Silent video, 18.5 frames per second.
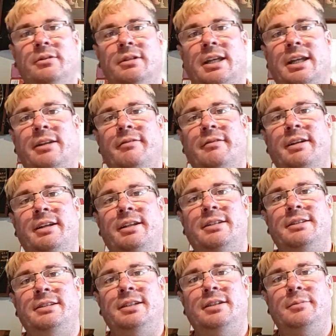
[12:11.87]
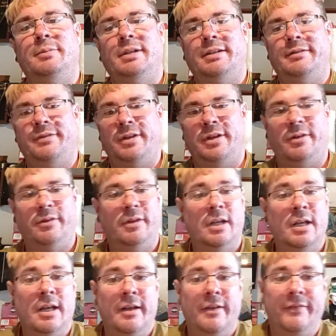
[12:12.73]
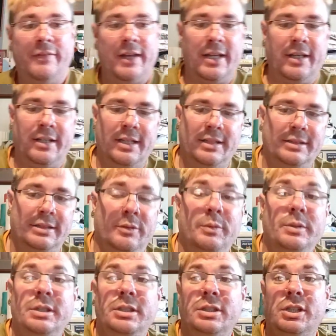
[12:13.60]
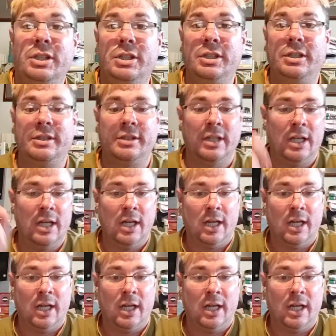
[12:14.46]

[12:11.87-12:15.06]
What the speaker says: Getting ready to set up our phone. Fantastic, which is good.